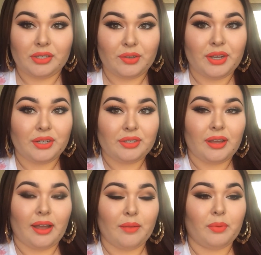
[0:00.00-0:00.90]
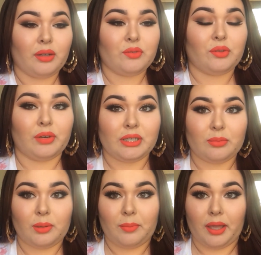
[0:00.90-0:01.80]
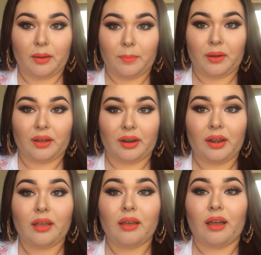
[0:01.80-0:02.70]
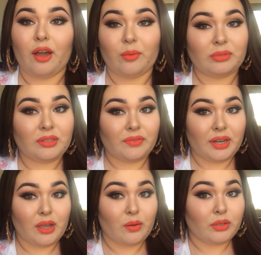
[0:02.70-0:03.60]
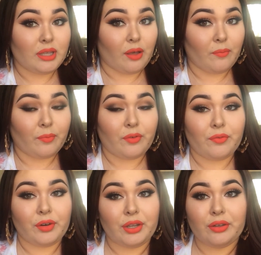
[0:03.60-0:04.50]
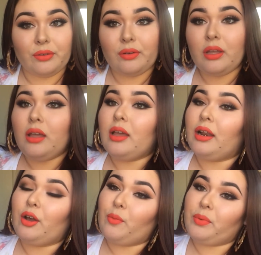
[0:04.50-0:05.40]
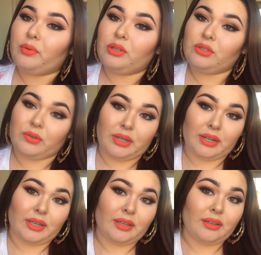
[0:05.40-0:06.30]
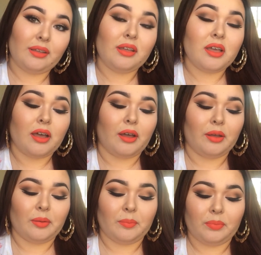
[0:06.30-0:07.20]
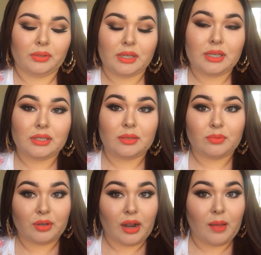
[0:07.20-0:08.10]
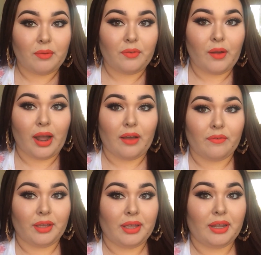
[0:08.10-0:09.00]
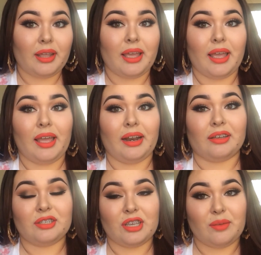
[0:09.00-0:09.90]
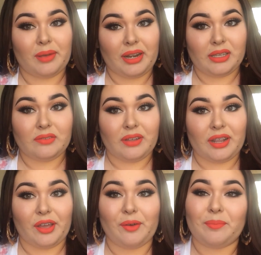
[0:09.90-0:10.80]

so here's the eyebrows with the rest of my makeup on. I hope this video was helpful for you and I hope you enjoyed it. Please subscribe if you haven't, and I'll see you in my next video.